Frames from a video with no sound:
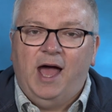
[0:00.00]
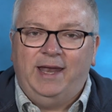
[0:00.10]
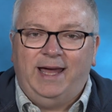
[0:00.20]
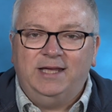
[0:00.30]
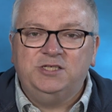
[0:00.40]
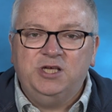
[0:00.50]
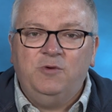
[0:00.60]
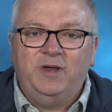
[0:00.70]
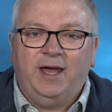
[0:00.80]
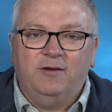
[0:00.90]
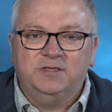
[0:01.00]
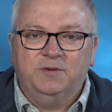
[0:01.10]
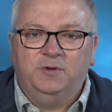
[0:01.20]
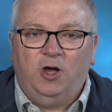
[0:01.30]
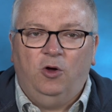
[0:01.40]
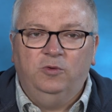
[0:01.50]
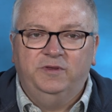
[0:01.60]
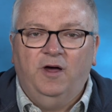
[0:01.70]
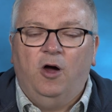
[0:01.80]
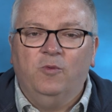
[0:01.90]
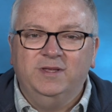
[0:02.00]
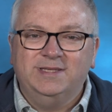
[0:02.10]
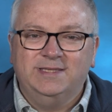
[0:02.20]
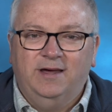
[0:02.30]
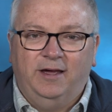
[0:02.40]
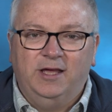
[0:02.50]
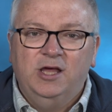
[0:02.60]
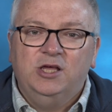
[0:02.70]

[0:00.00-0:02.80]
And as Joe went out, it was a cold, dark winter's night.